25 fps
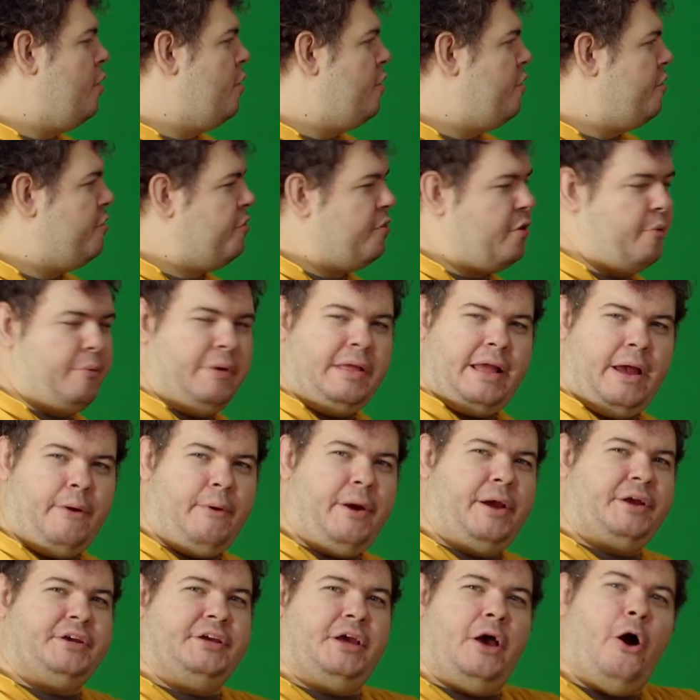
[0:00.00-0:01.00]
So we now
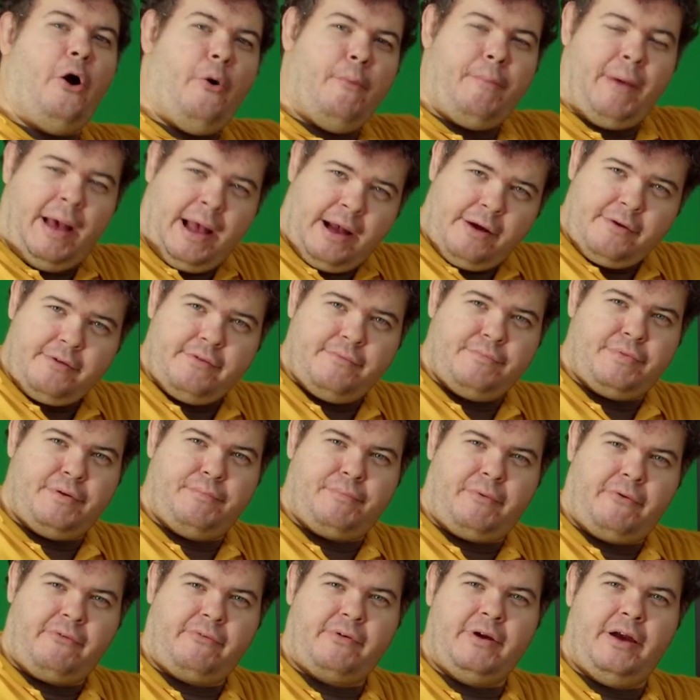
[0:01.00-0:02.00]
actually hop out of
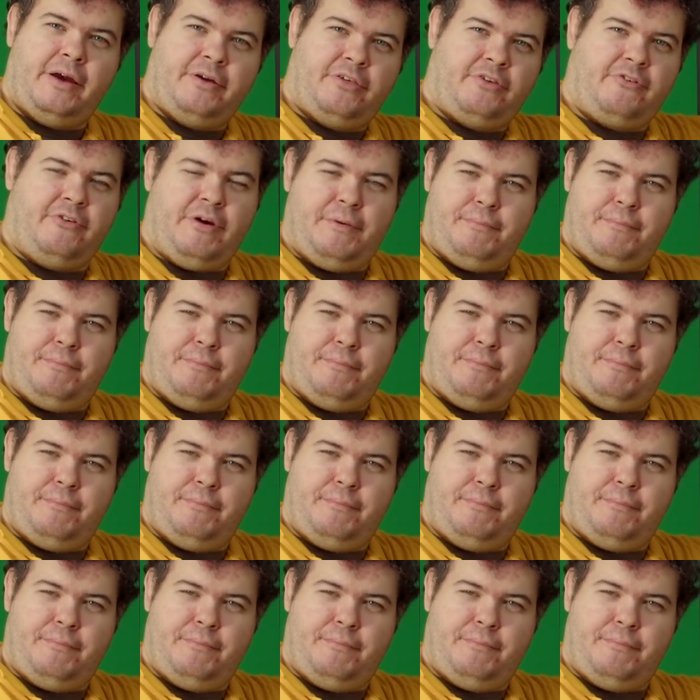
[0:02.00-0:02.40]
the script